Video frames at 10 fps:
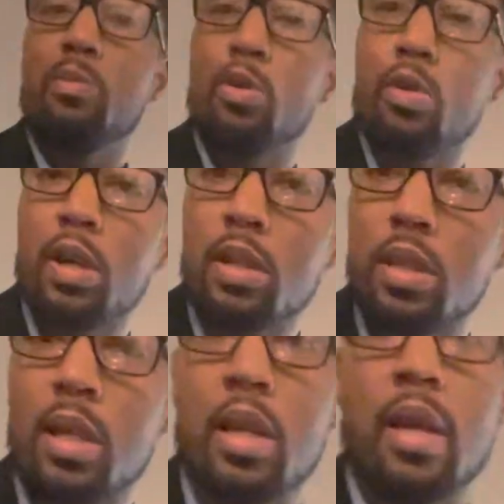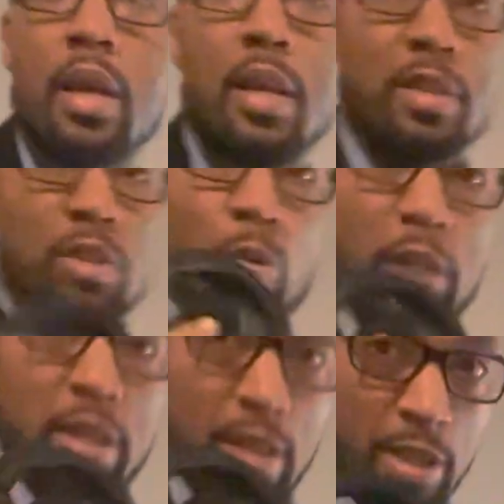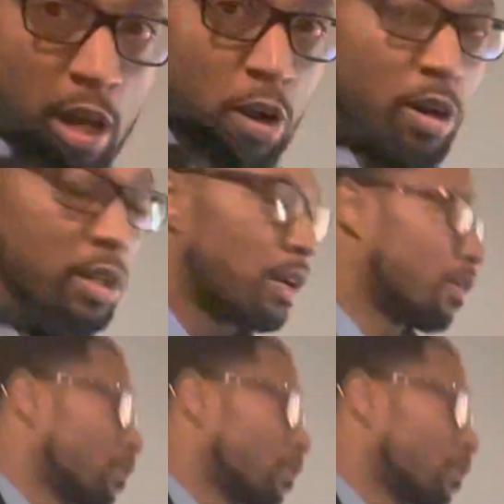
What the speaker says: board so we can get that audio.